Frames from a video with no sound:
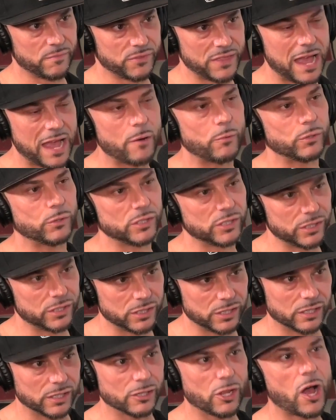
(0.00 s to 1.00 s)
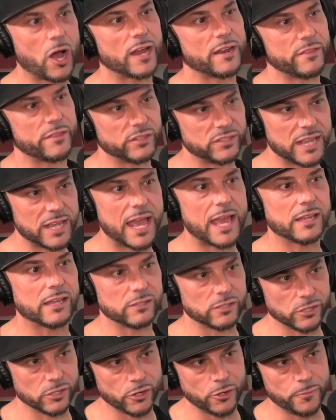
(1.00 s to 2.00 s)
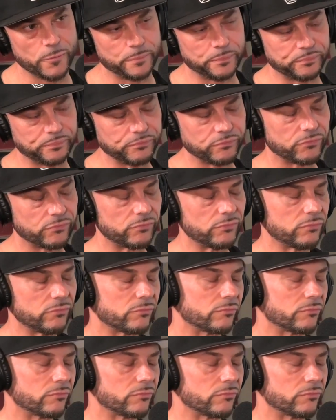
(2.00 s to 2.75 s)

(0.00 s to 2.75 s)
that was the line in the sand, you know?